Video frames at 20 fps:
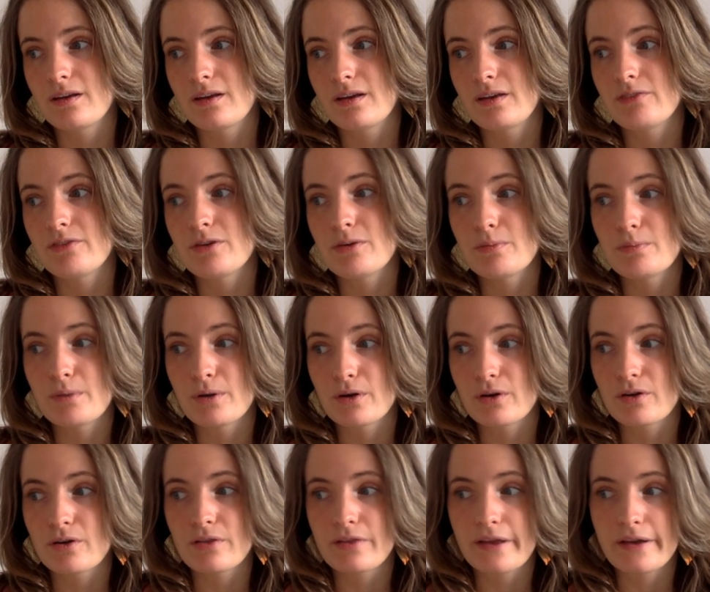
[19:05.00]
if you
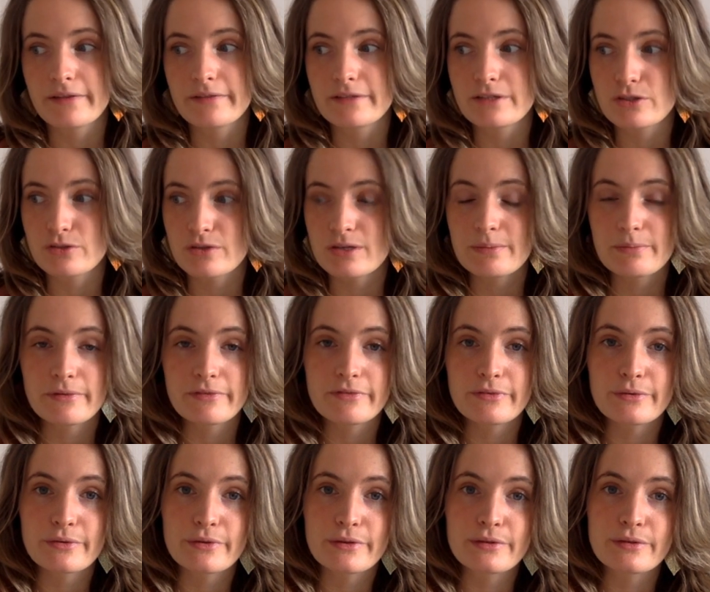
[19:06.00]
book on that retreat
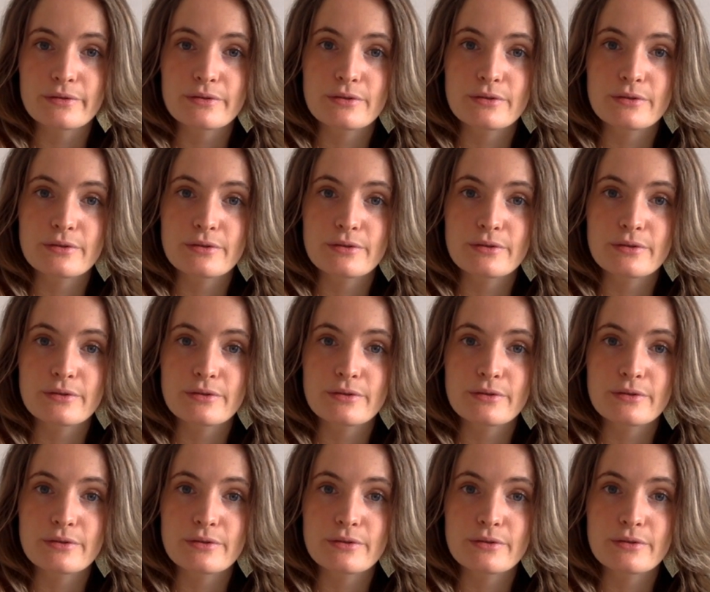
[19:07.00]
before the